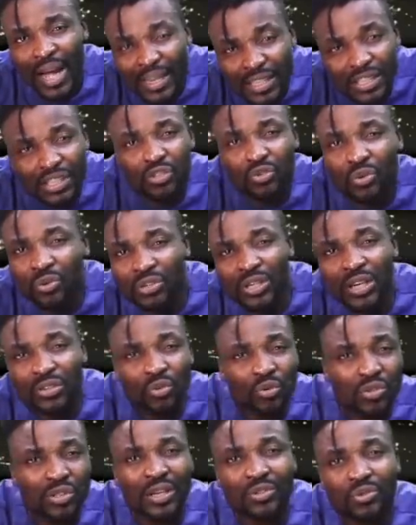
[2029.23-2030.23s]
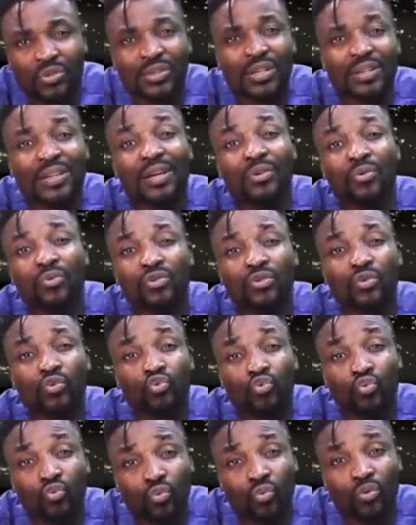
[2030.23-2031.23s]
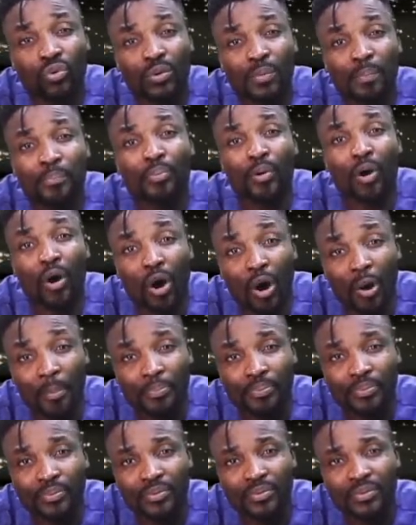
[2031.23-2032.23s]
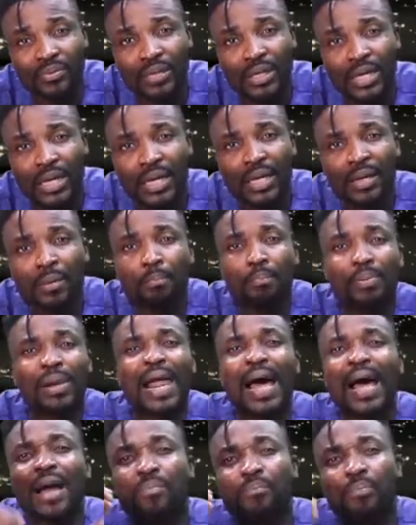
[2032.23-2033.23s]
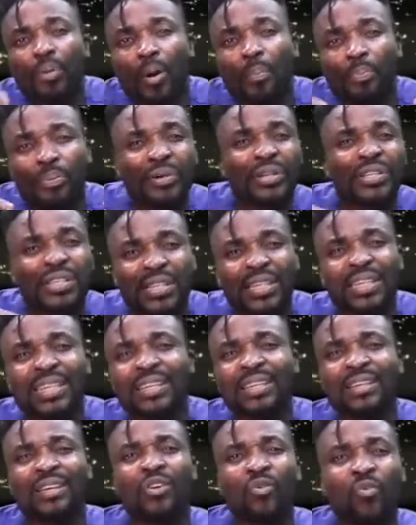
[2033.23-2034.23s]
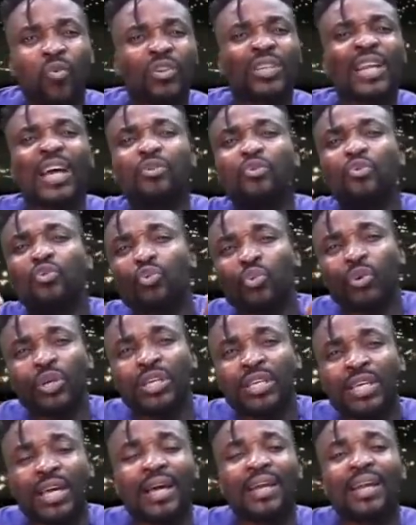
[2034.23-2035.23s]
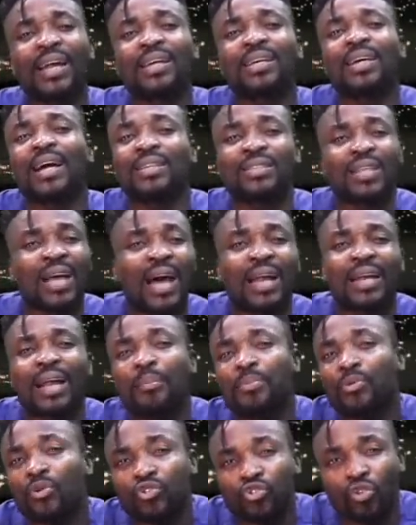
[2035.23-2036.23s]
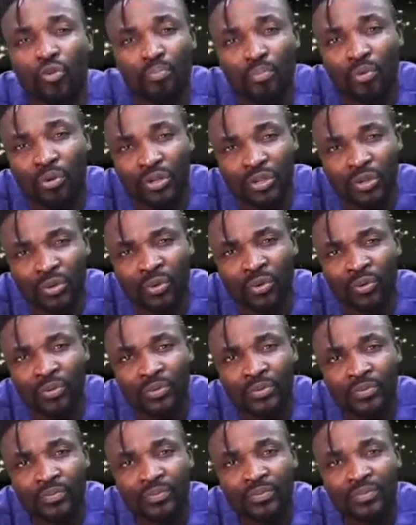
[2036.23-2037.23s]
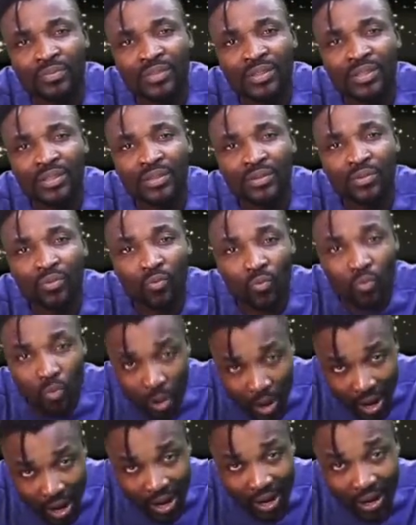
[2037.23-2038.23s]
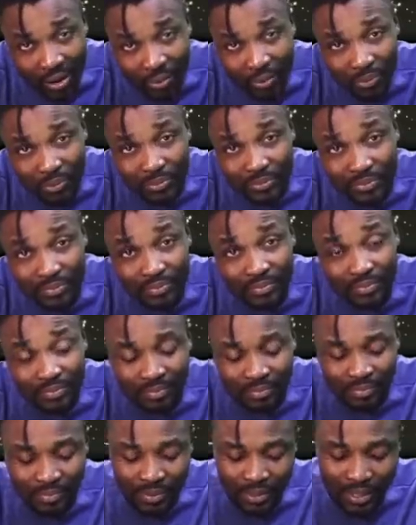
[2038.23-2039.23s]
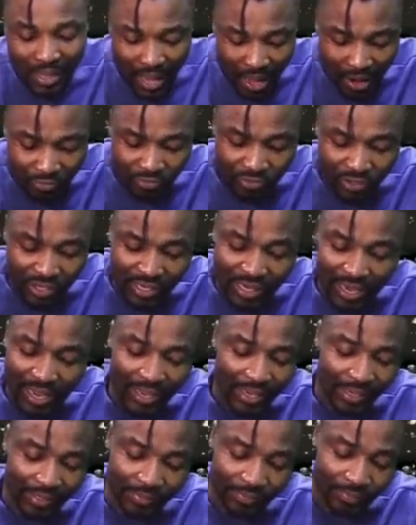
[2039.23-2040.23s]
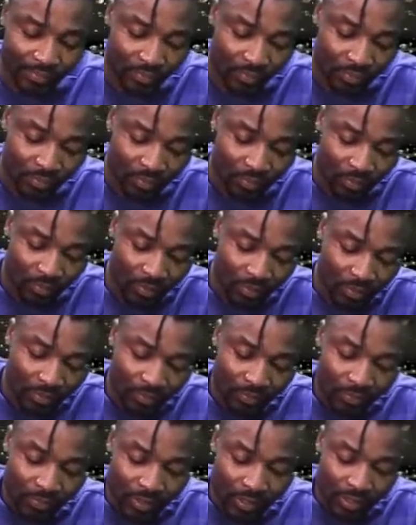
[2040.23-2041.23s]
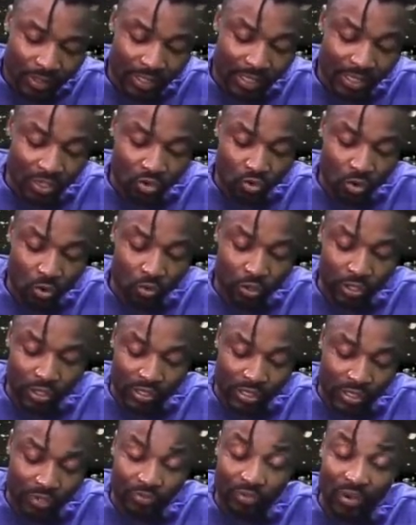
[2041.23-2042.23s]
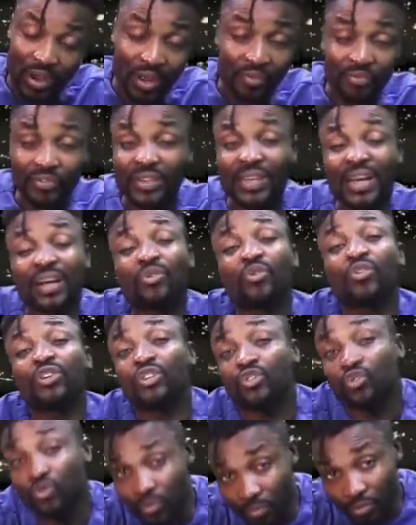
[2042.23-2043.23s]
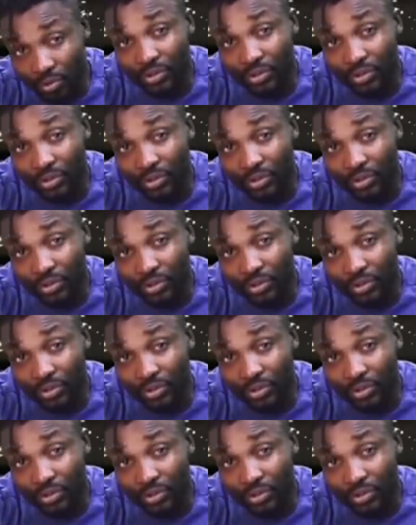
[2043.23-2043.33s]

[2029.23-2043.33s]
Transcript: As he touch and then say shoe Bob. Black Bob Risky, what are you doing here? And the guy said, now because of money. Wow. Africa, things what would they see for Africa? Don't they too